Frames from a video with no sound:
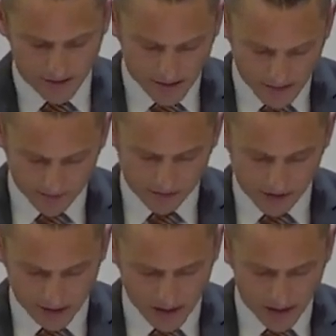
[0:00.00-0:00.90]
the gifts
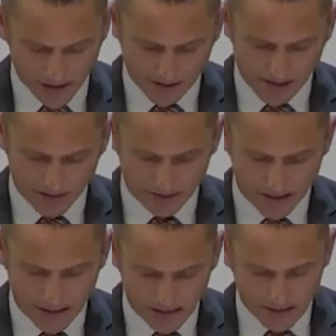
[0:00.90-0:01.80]
that God has given
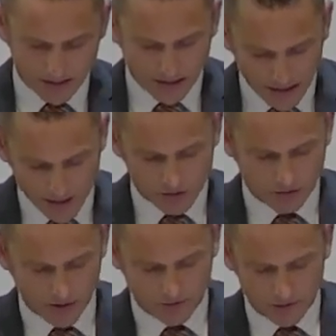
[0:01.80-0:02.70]
to each
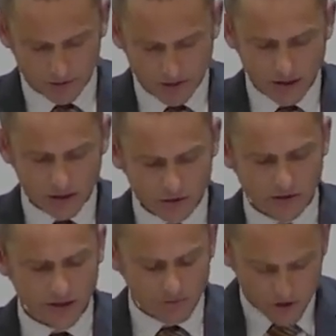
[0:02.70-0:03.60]
one of you,
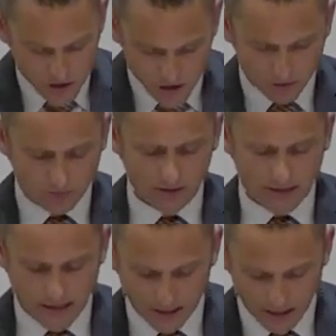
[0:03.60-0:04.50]
using them
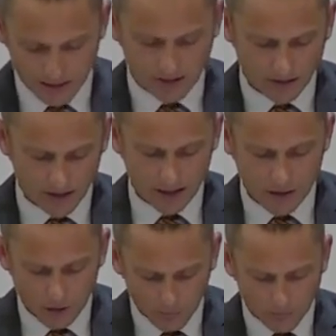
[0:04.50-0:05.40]
cheerfully and lovingly
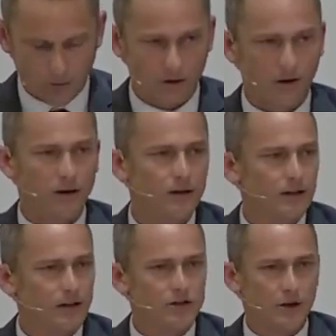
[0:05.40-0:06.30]
for
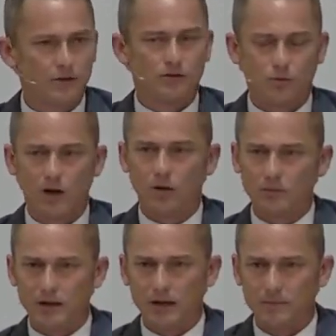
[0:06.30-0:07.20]
each other's
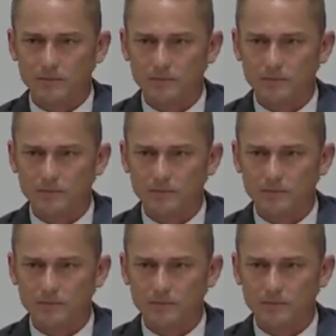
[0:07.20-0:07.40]
well-being.